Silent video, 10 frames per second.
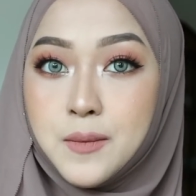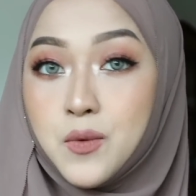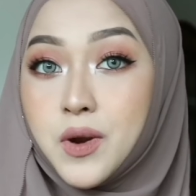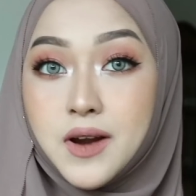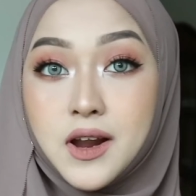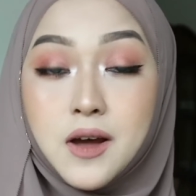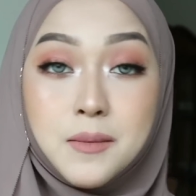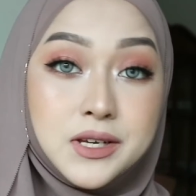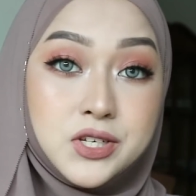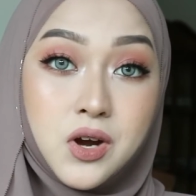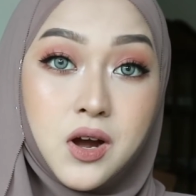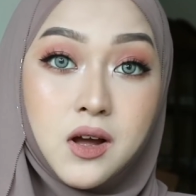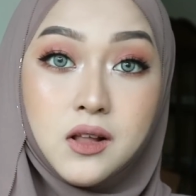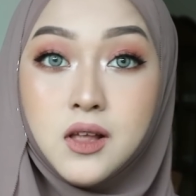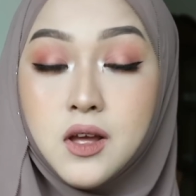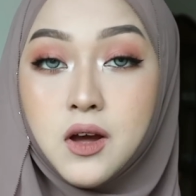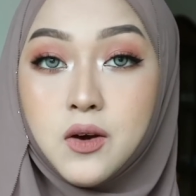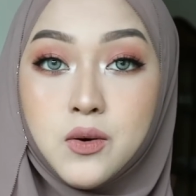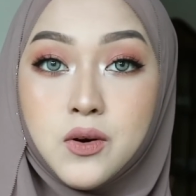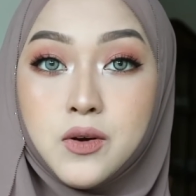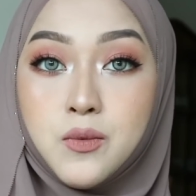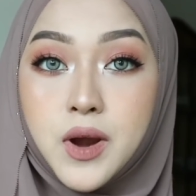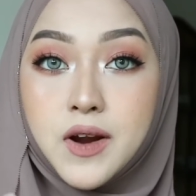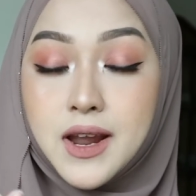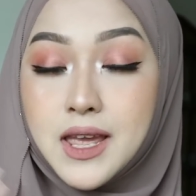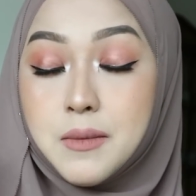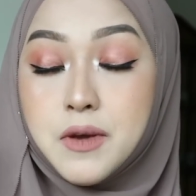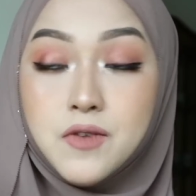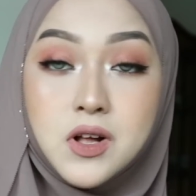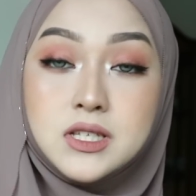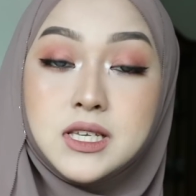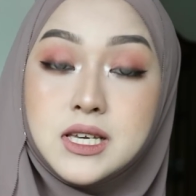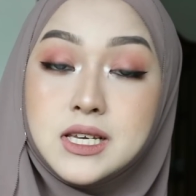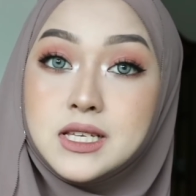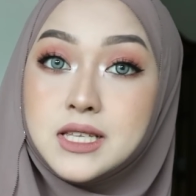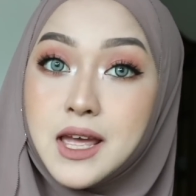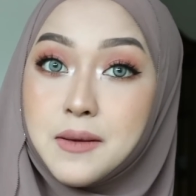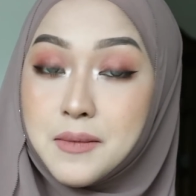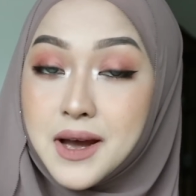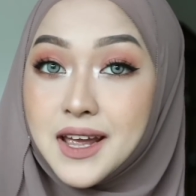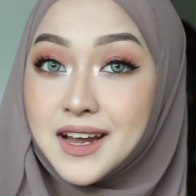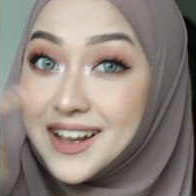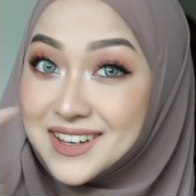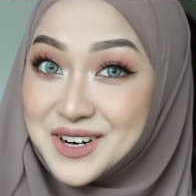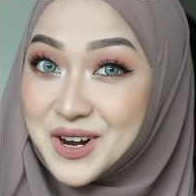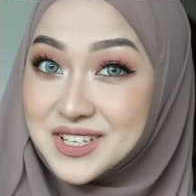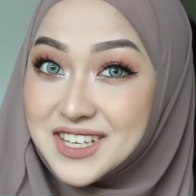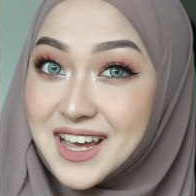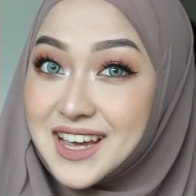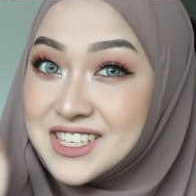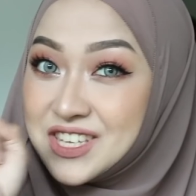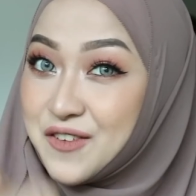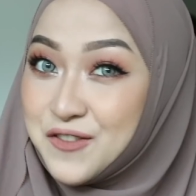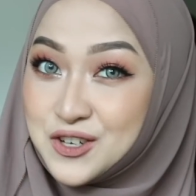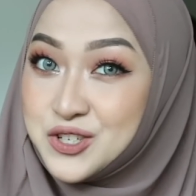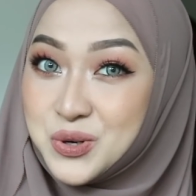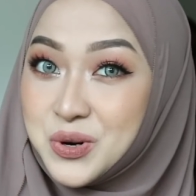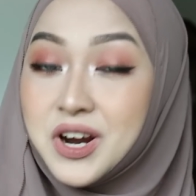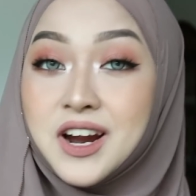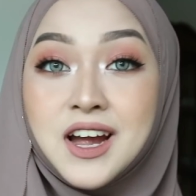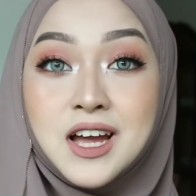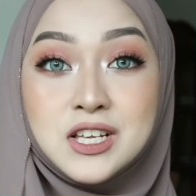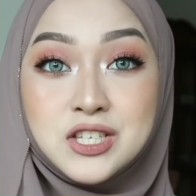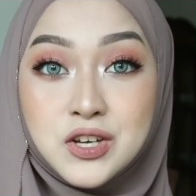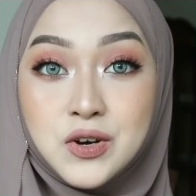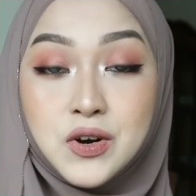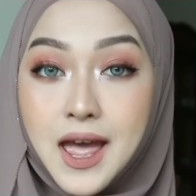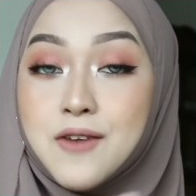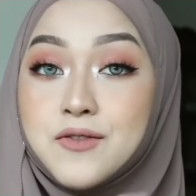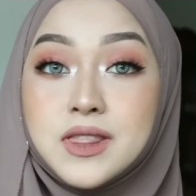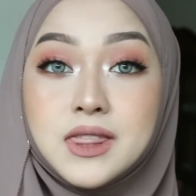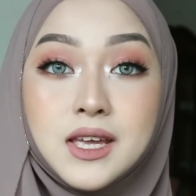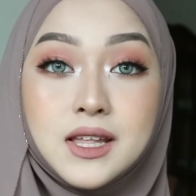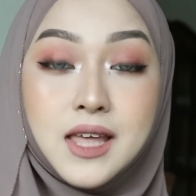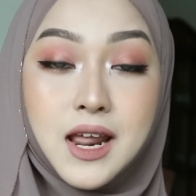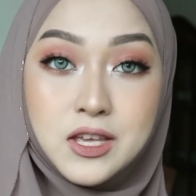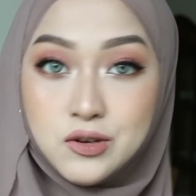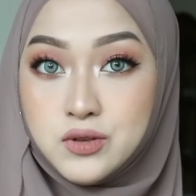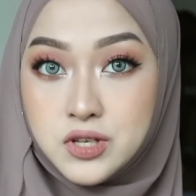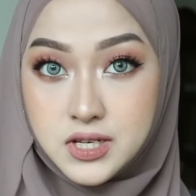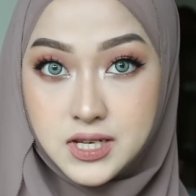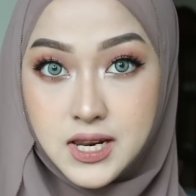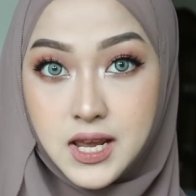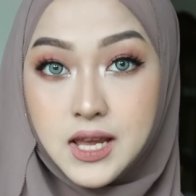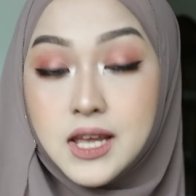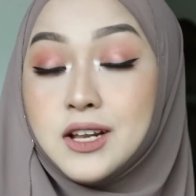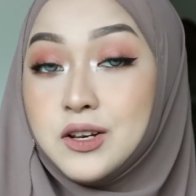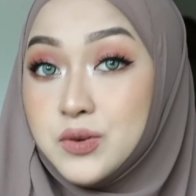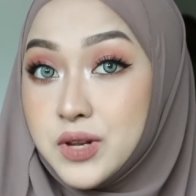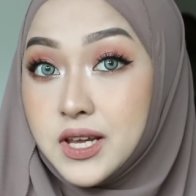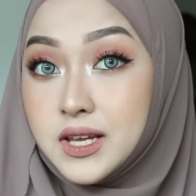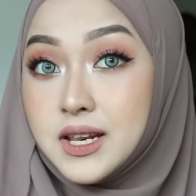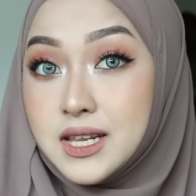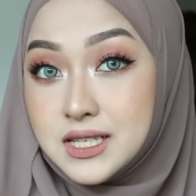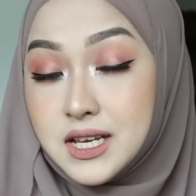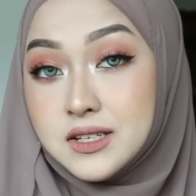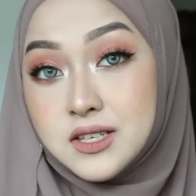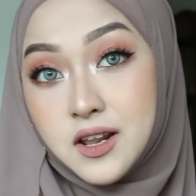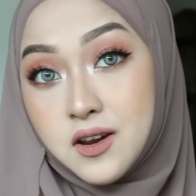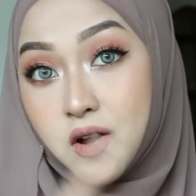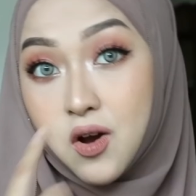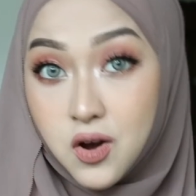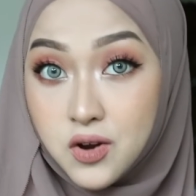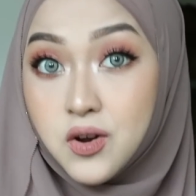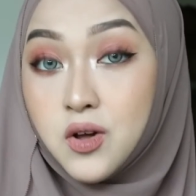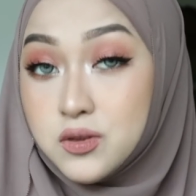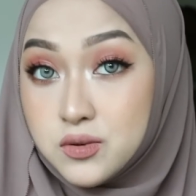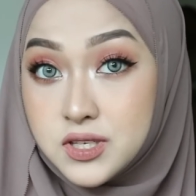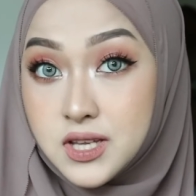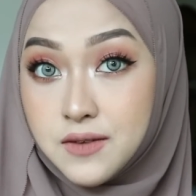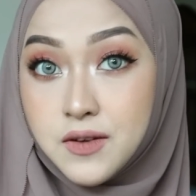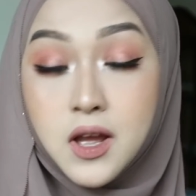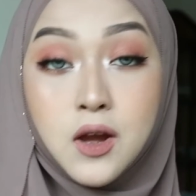where I got my shawl, or where I get my falsies and my colored contacts, for sure. So everything that I used today, including details and on all those stuff,